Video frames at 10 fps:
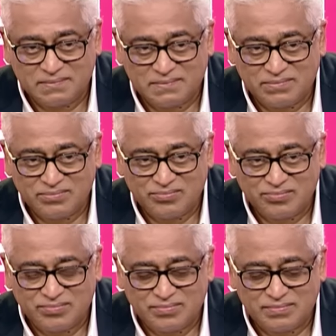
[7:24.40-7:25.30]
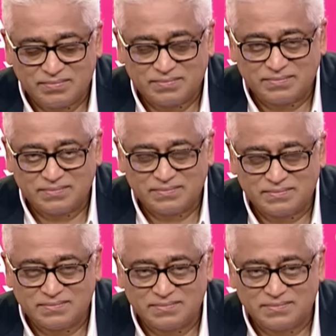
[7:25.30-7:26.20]

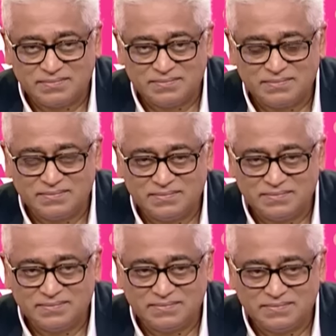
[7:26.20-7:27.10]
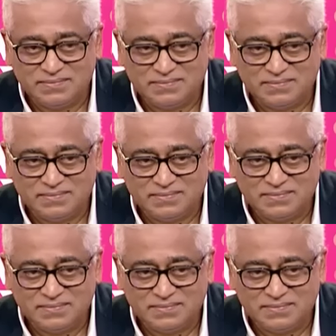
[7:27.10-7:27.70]
(not speaking)